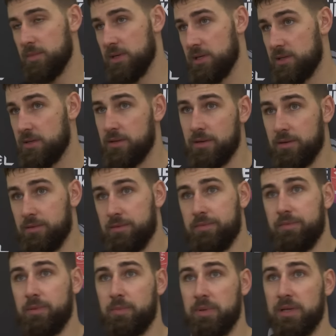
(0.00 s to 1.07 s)
But, you know,
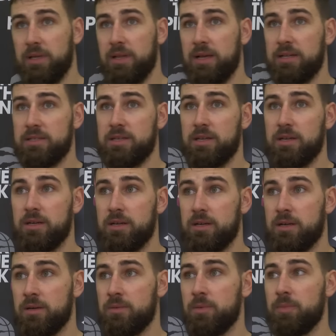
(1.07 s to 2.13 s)
we played last
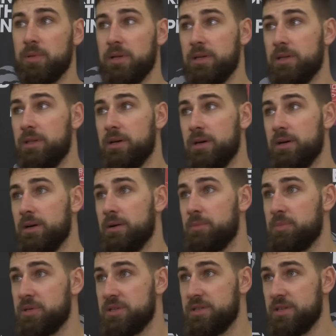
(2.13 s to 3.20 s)
year, played a
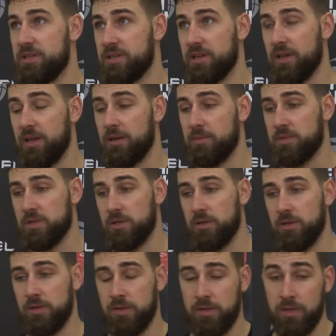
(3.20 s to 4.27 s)
preseason game,
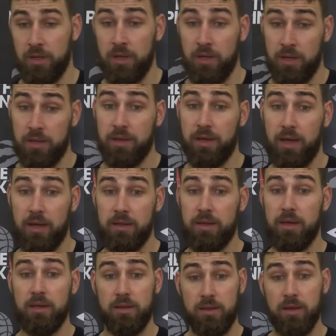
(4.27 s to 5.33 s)
so
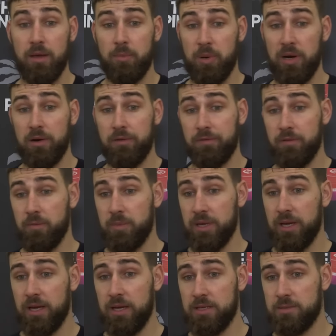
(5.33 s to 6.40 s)
they powerful
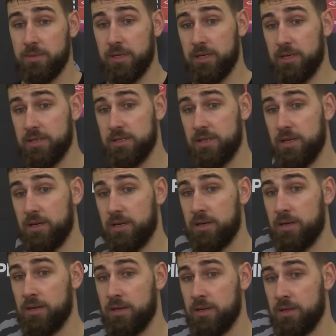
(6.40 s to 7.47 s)
big guys because
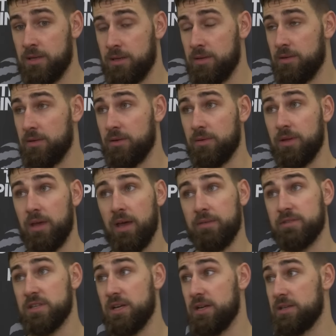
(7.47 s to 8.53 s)
they're, you know, they
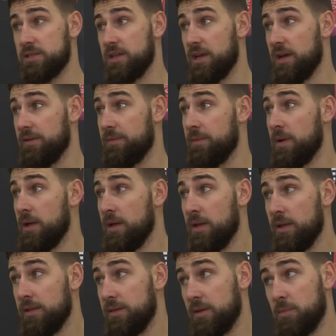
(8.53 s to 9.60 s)
have size. They have,
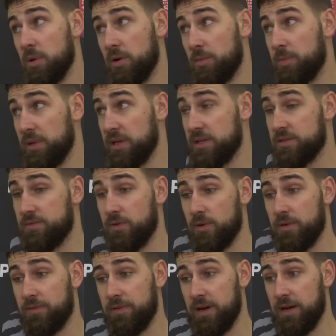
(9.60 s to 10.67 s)
they both plays
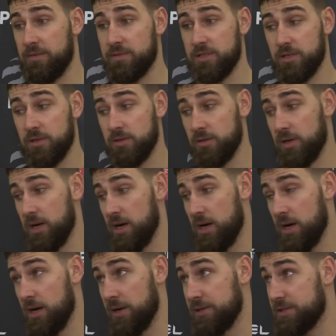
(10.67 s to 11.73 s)
4 and 5,
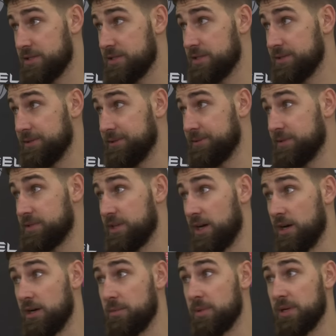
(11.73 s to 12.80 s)
so it's
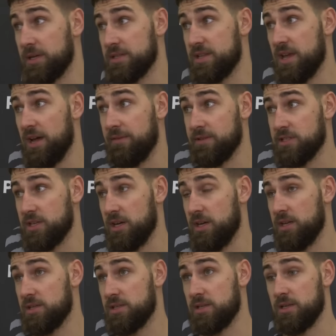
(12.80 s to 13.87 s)
hard because they have
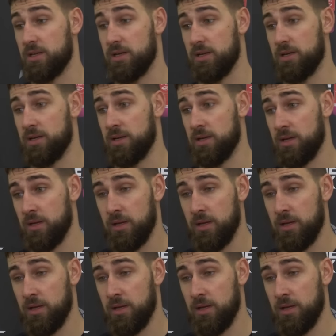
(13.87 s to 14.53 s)
size and